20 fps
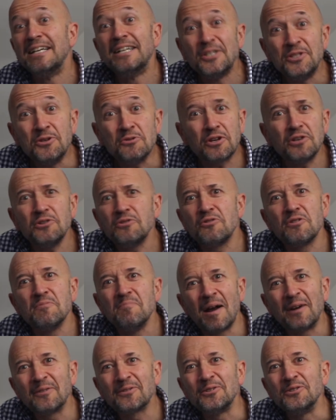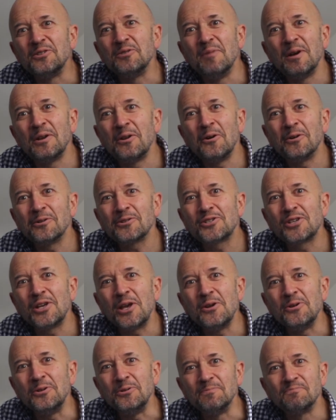You can do the Marathon du Médoc
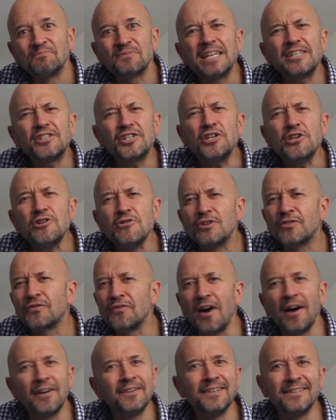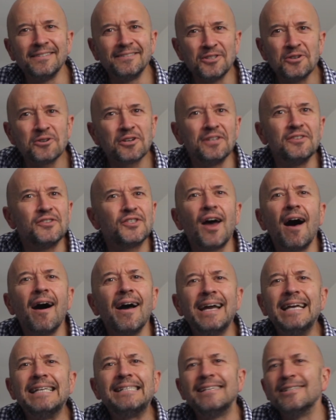too. It's huge fun and you can
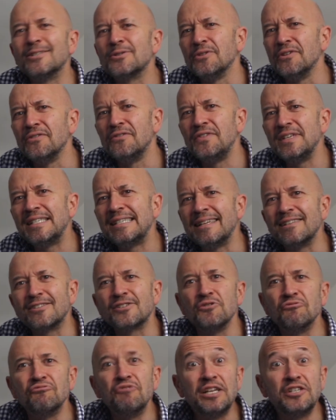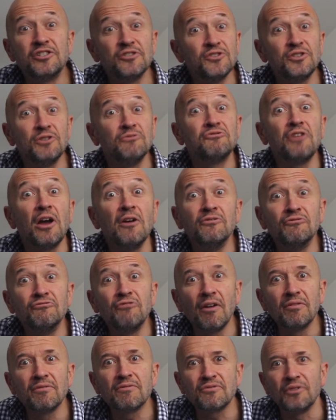tie it into a visit to the regions you don't
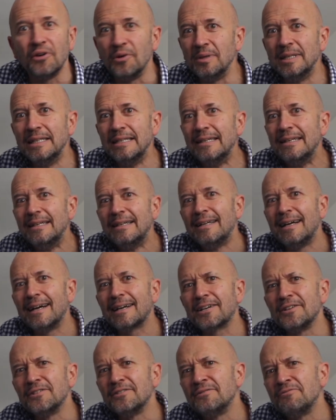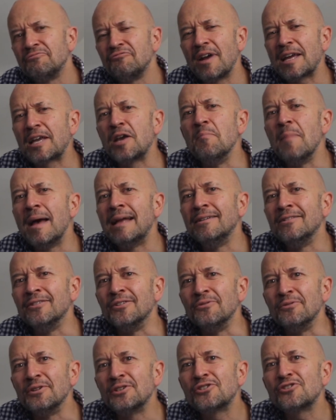run through. I can recommend
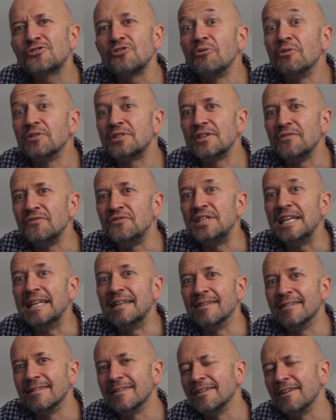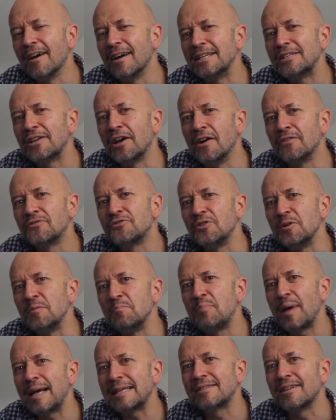a restorative dinner the night after in
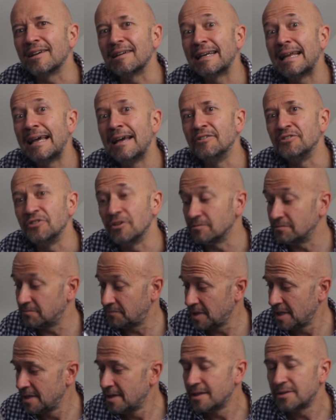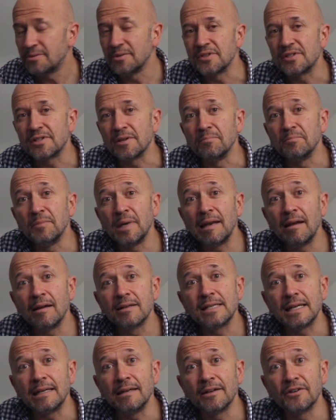Pessac-Léognan with some
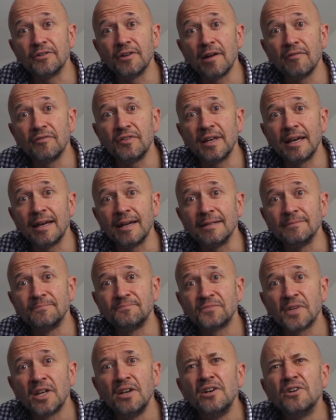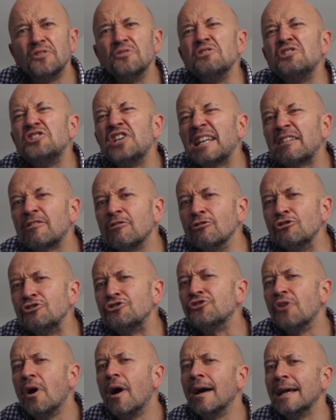Malartic La Gravière, or a gentle
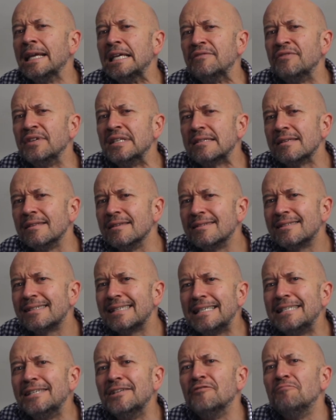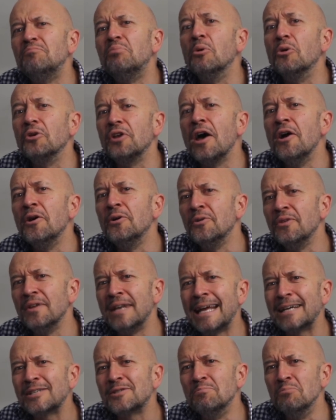drive into the city of Bordeaux the
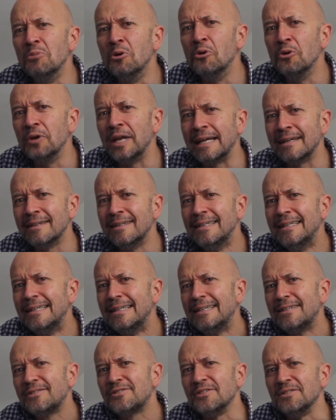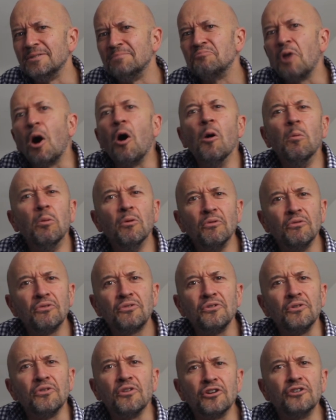next morning to hobble
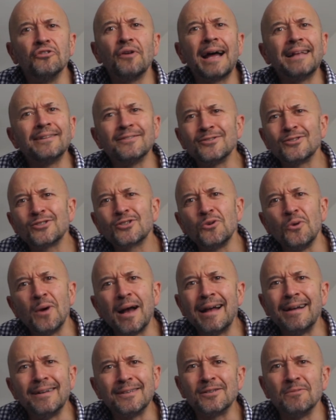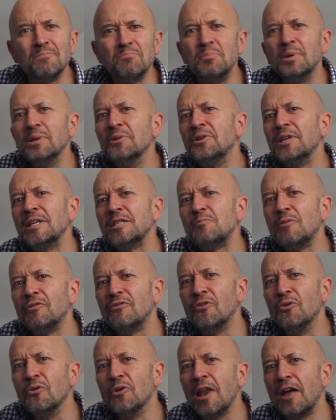through the grand squares and buildings
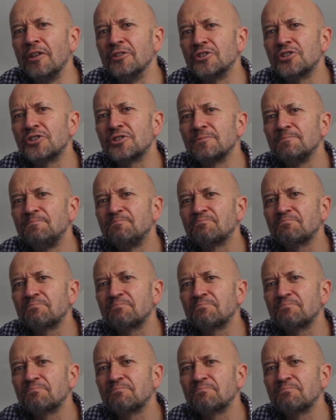before lunch.